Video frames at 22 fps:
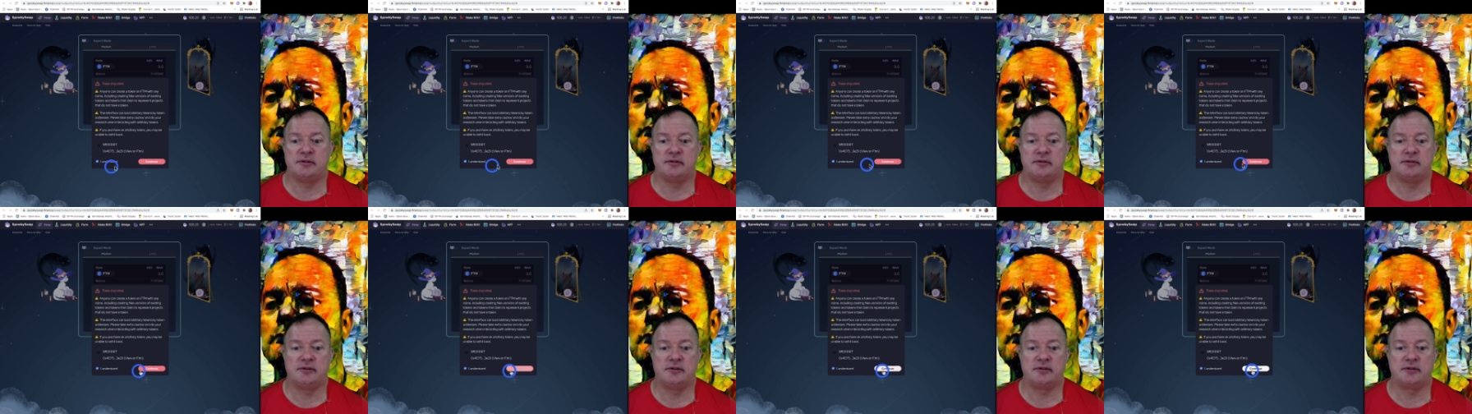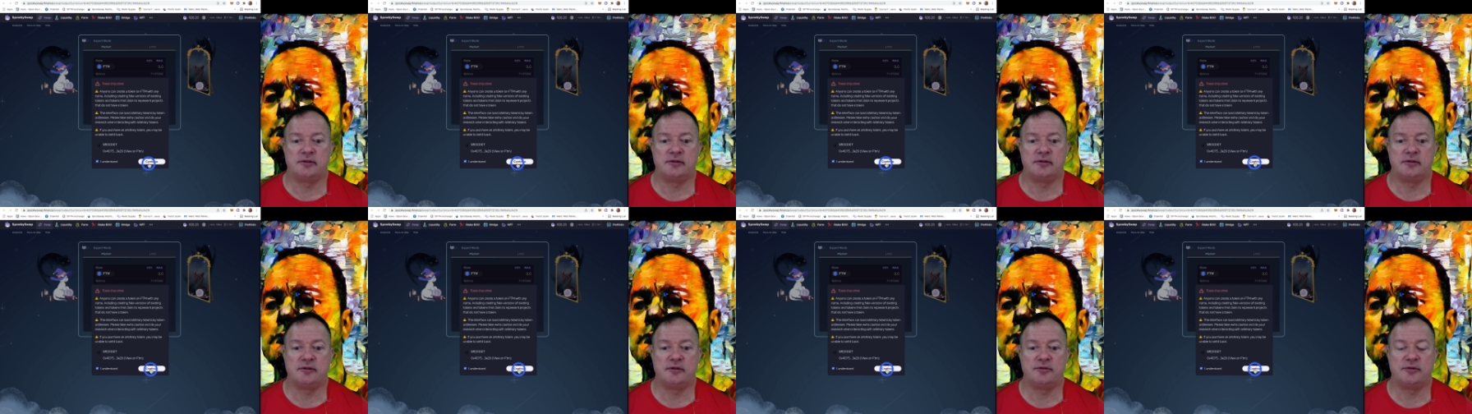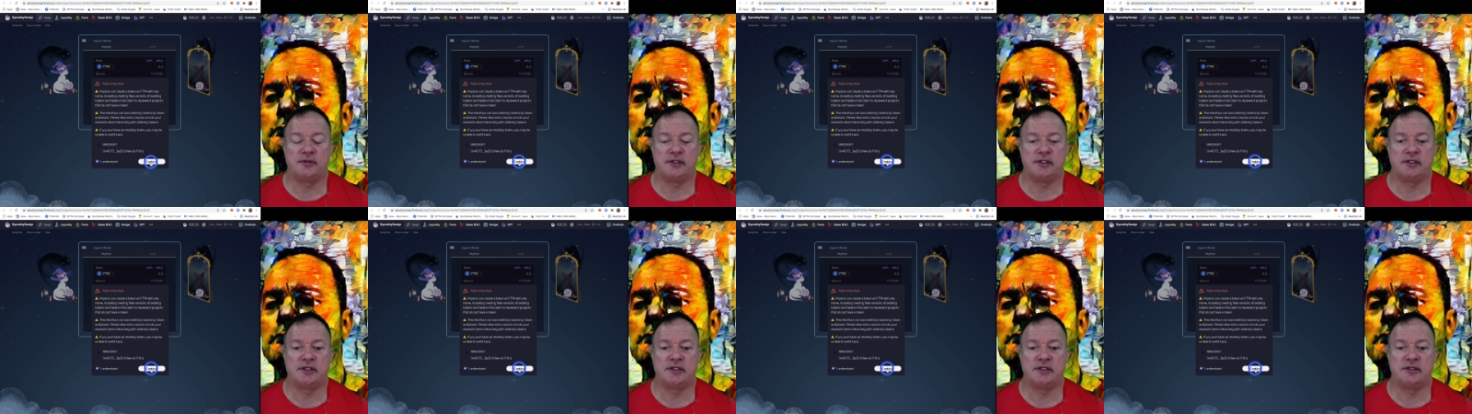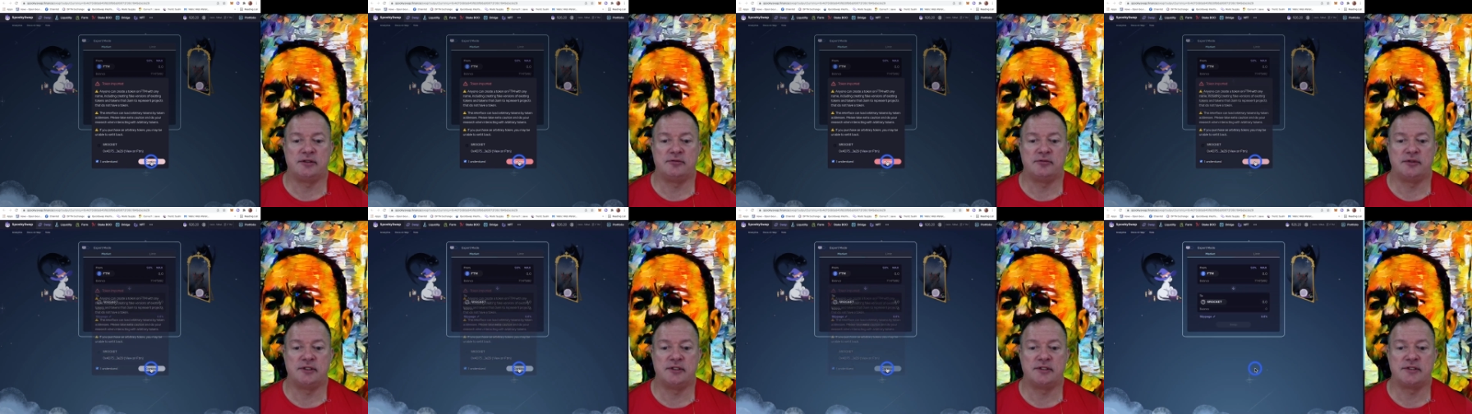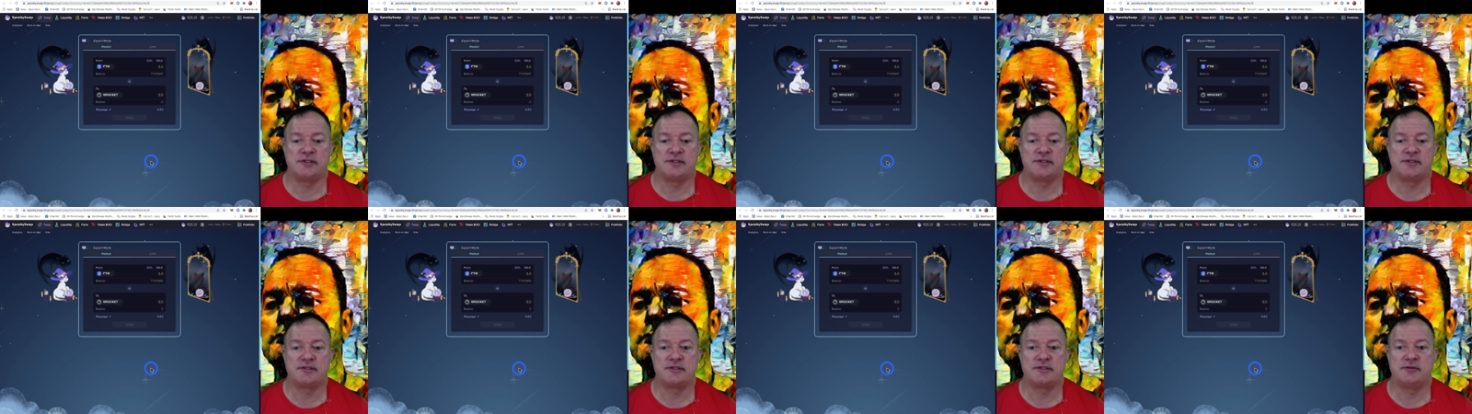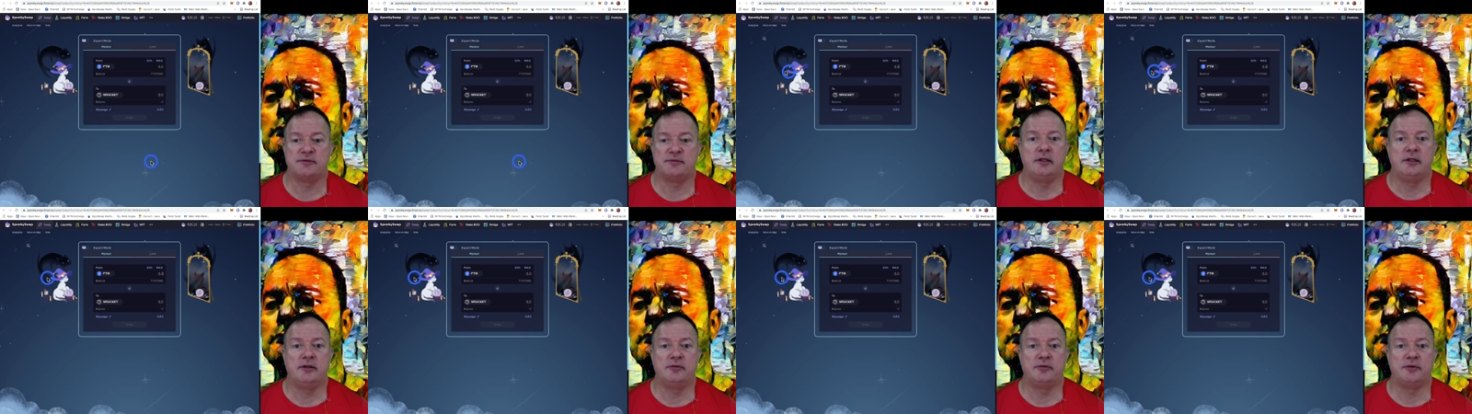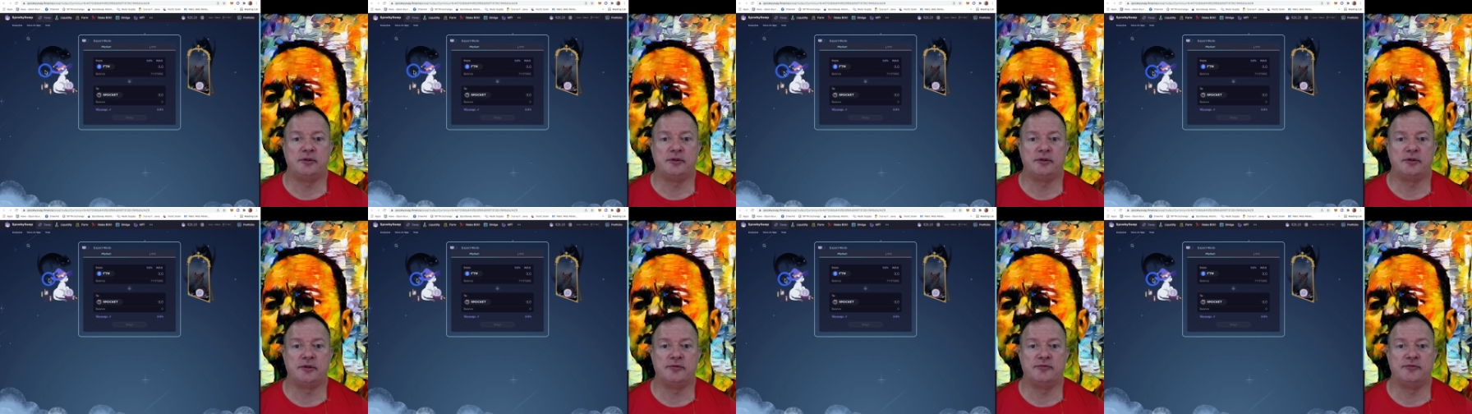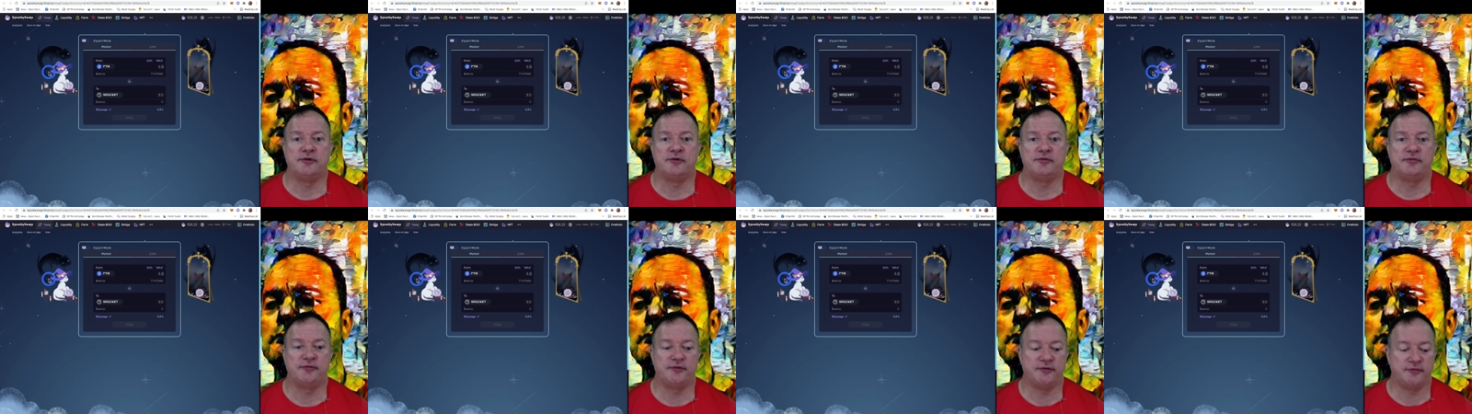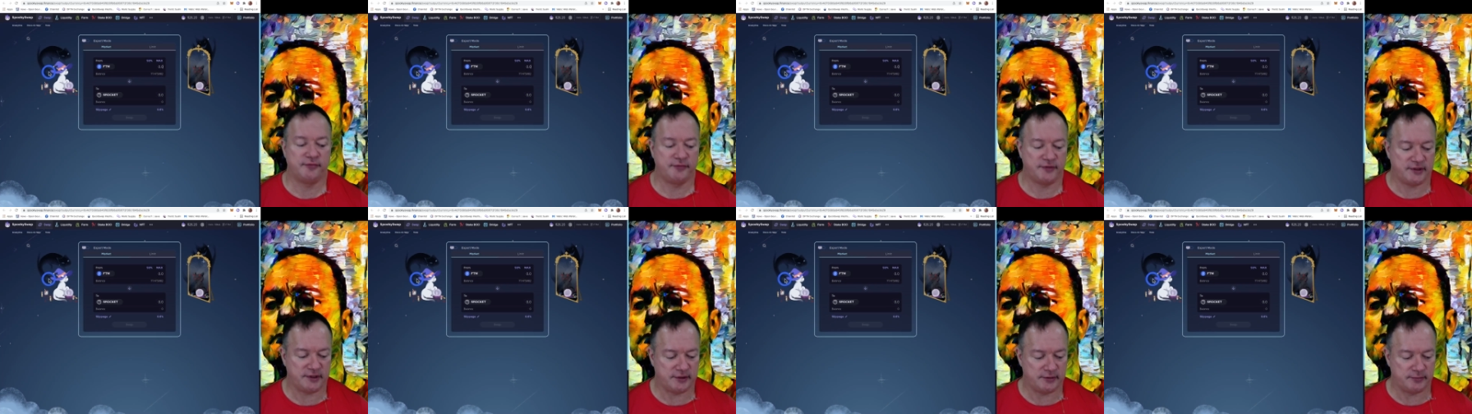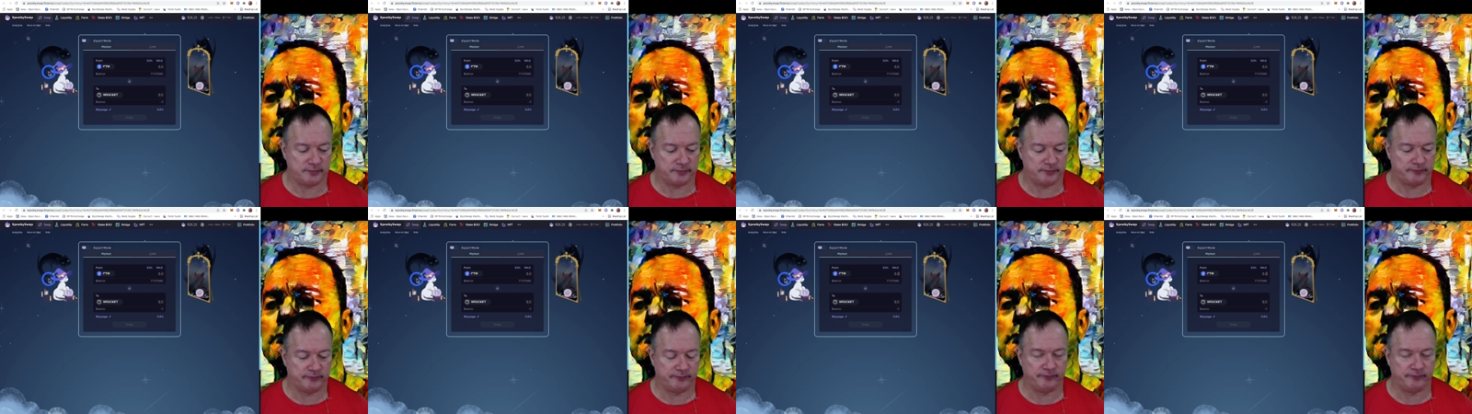the contract address, and we're going to convert 50